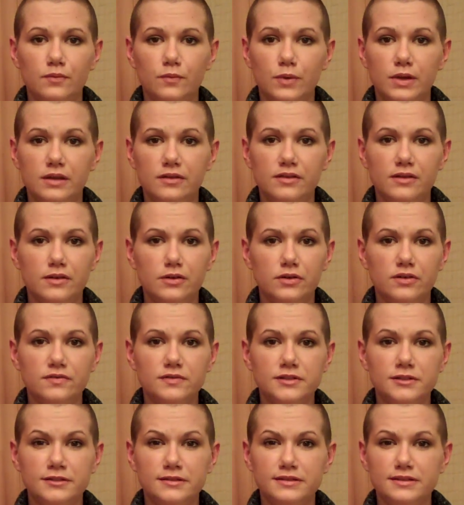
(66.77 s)
one of the
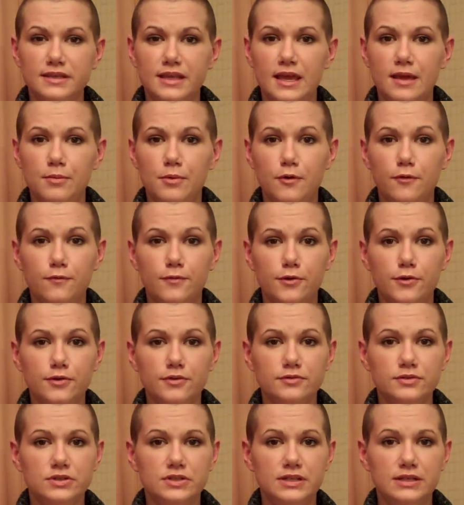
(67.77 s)
nurses came
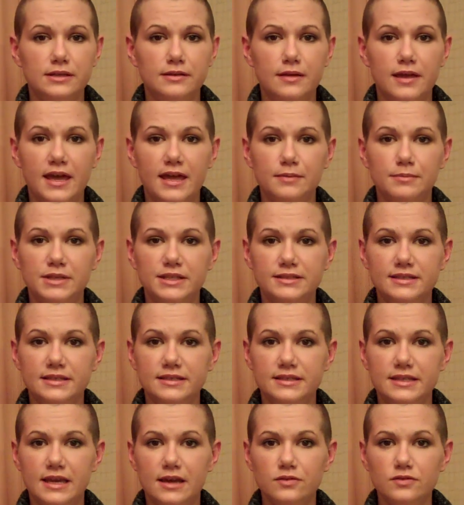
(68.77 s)
over. She had me
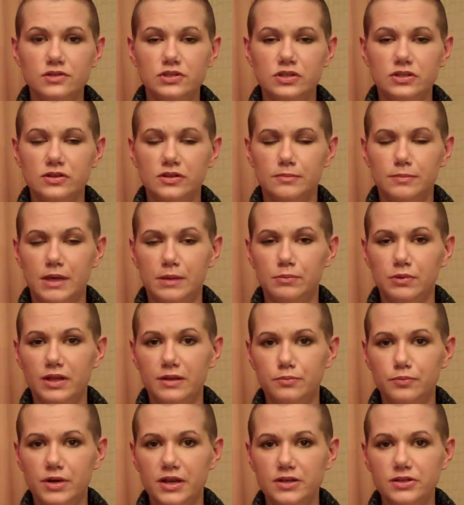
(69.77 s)
sit down. She took my
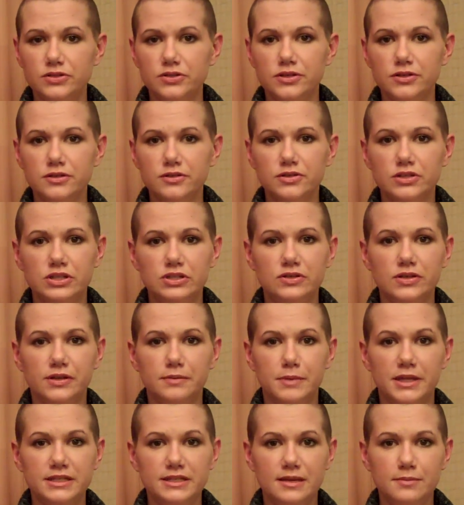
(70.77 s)
blood pressure. She
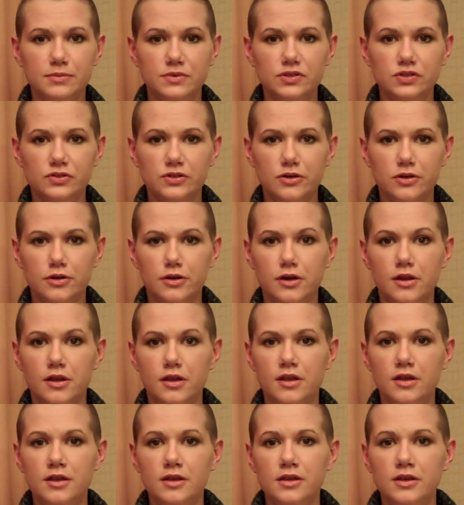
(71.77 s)
took my temperature.
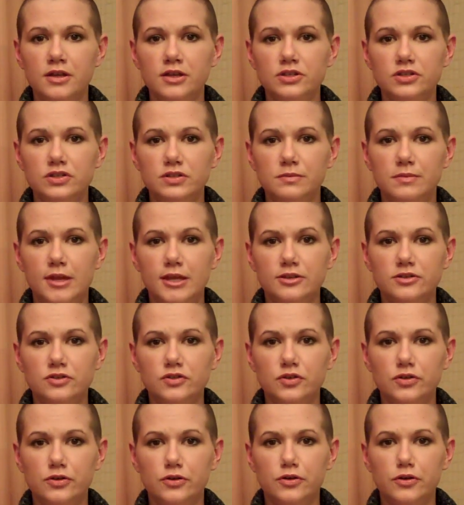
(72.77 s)
She made
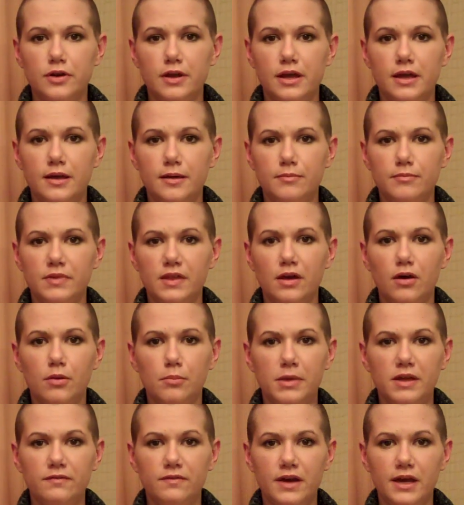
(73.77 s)
sure that all
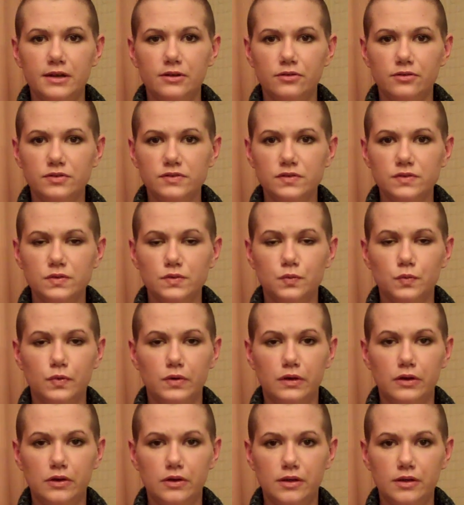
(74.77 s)
my vitals
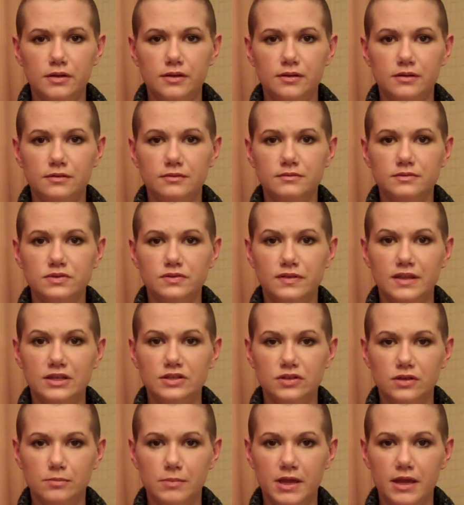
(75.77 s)
were good. They
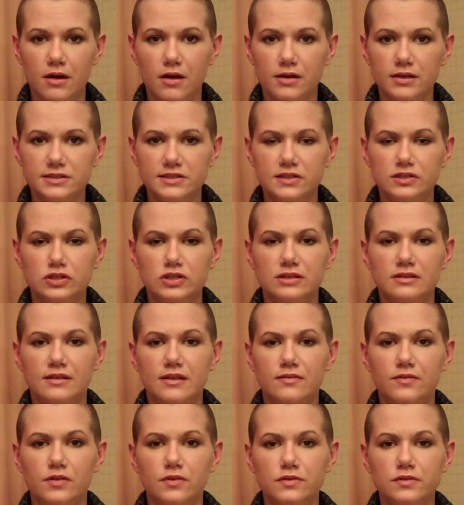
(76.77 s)
took my oxygen
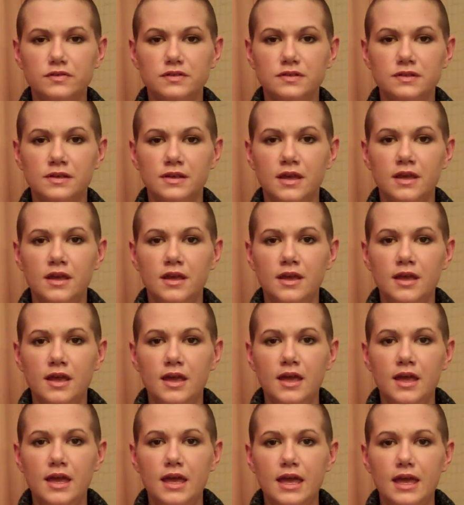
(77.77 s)
levels.
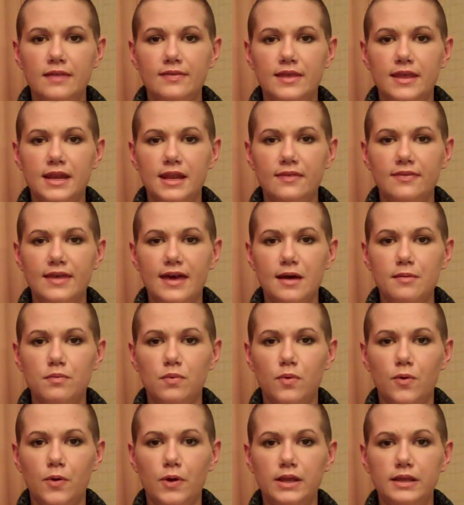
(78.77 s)
And then at that
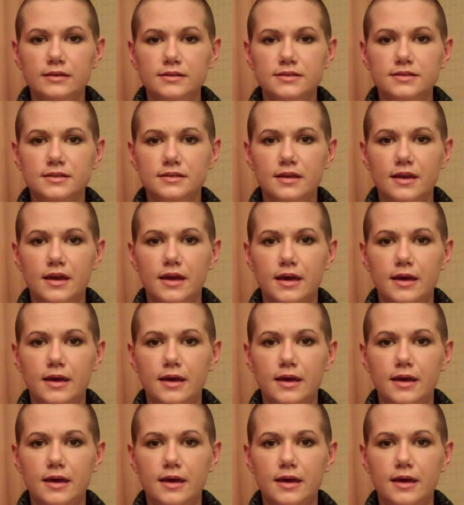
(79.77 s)
point,